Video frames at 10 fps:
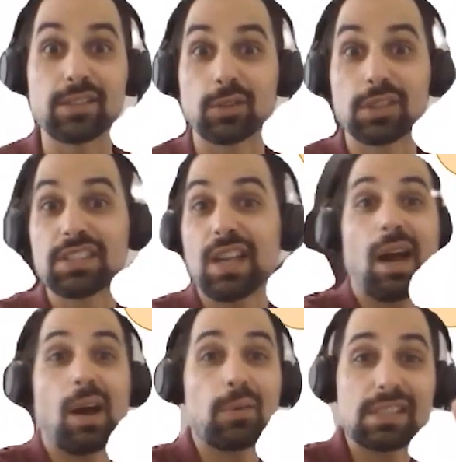so this is
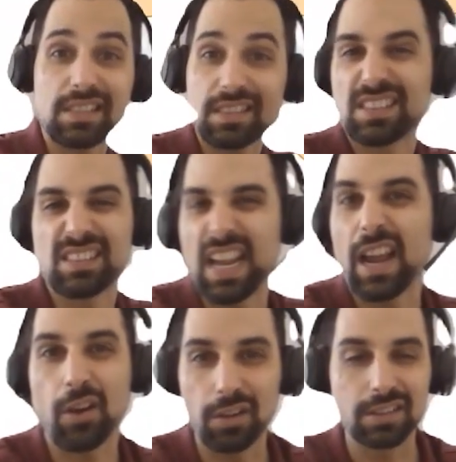our
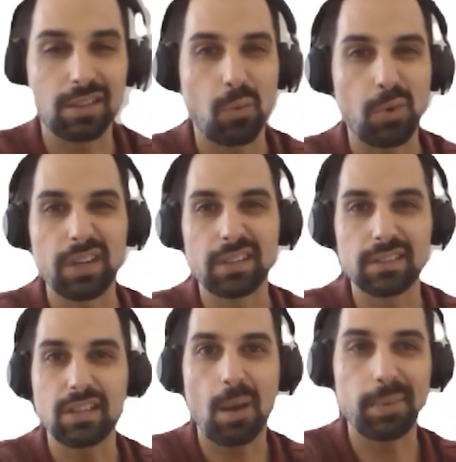second
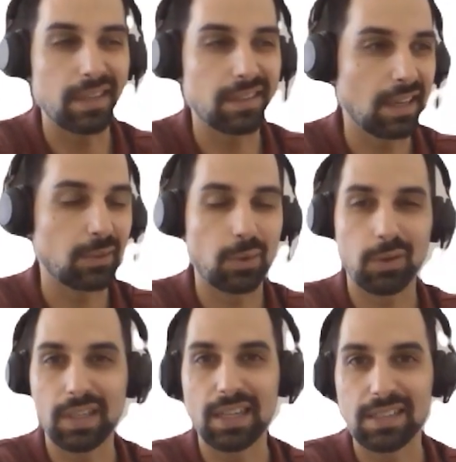weird topic that we're
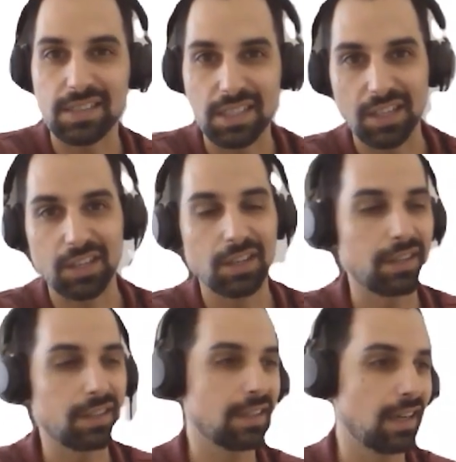gonna see
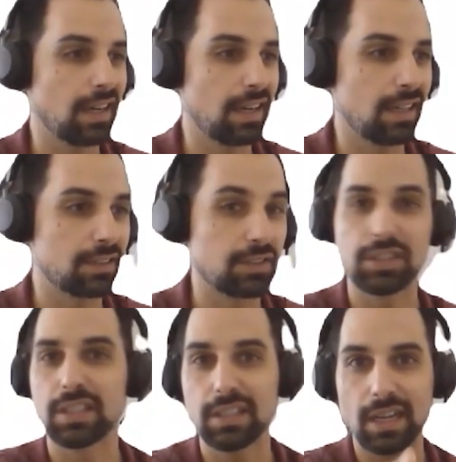here to
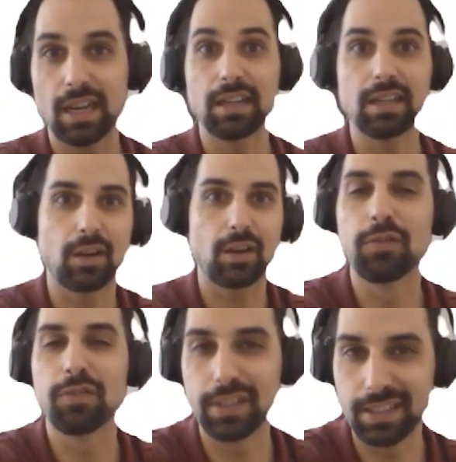see, and
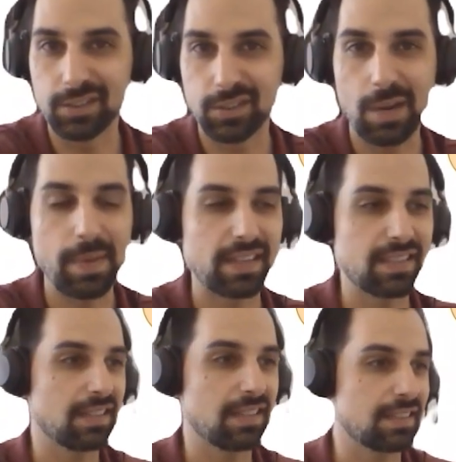hopefully it's gonna make
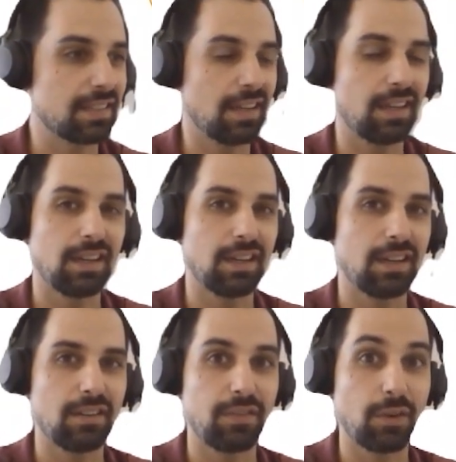sense
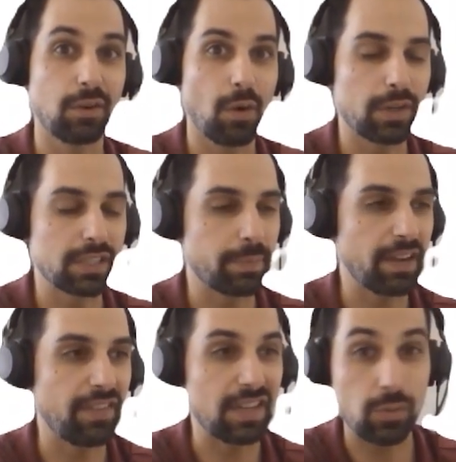for
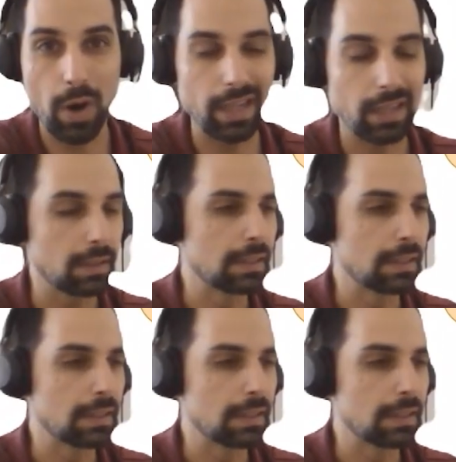OSPF as well.